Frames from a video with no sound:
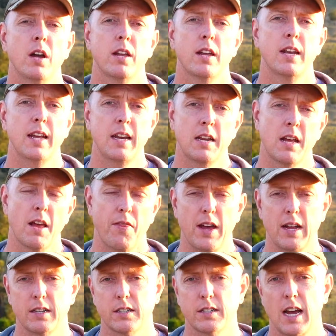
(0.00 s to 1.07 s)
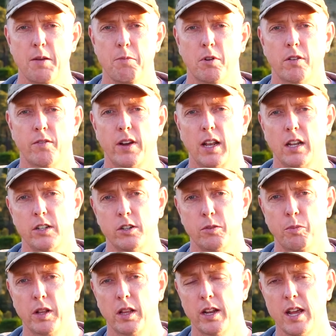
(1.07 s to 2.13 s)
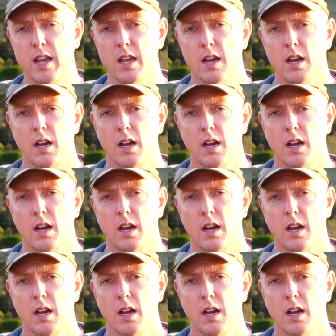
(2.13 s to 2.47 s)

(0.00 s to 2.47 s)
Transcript: You need to get that statement of eligibility.